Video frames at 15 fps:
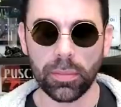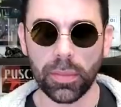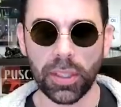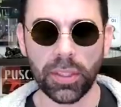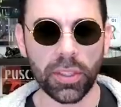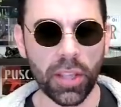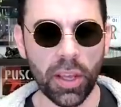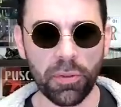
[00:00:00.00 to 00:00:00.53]

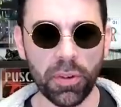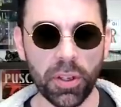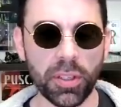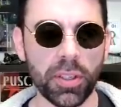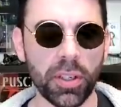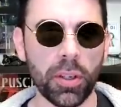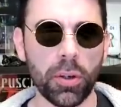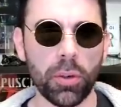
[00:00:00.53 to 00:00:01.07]
It's a
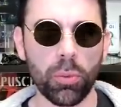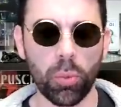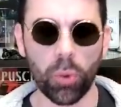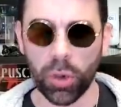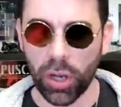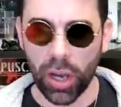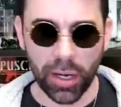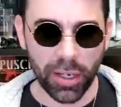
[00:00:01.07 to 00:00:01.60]
definite,
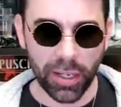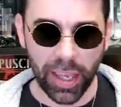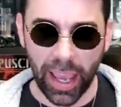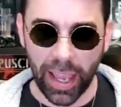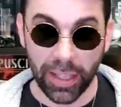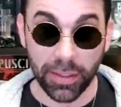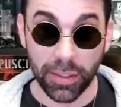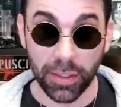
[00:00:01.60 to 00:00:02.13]
we're not in
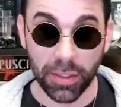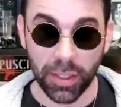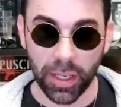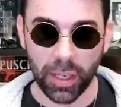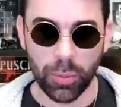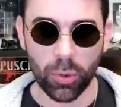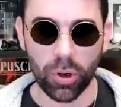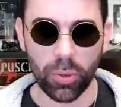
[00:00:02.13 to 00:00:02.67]
Kansas
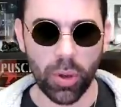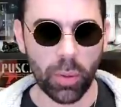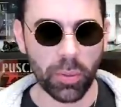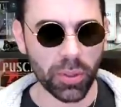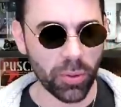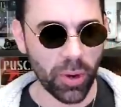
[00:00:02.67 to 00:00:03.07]
anymore moment,